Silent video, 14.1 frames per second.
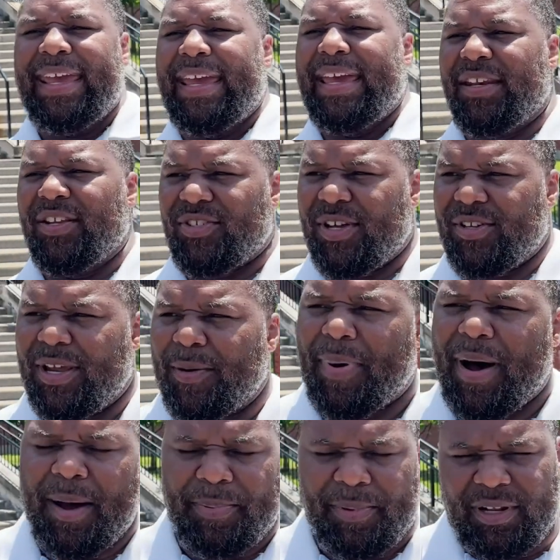it is such a
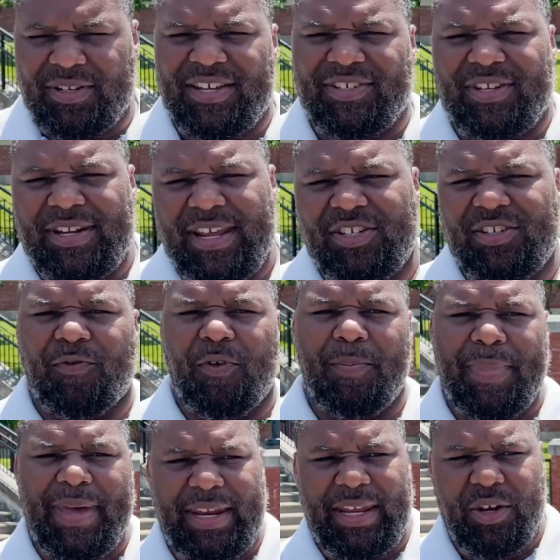popular destination for
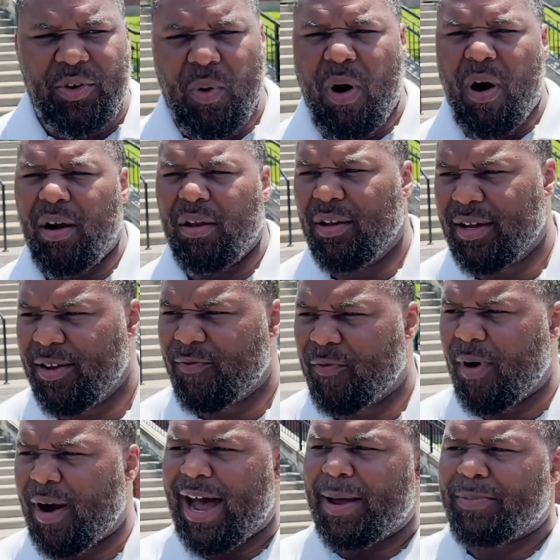many who are looking for
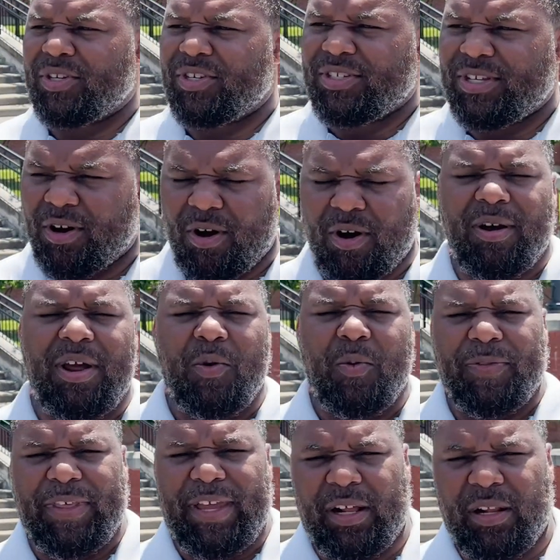options that are
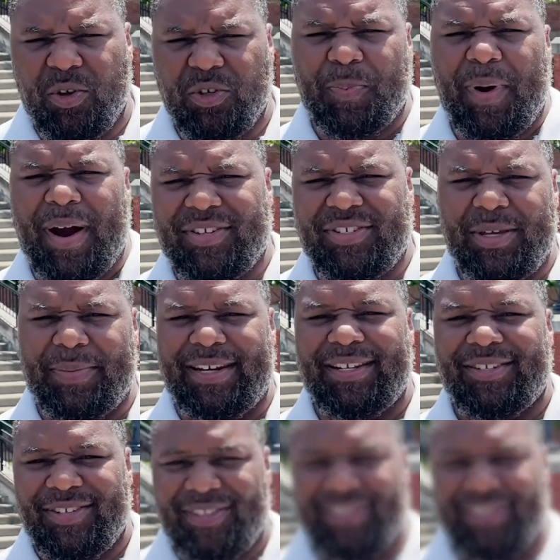within close proximity to the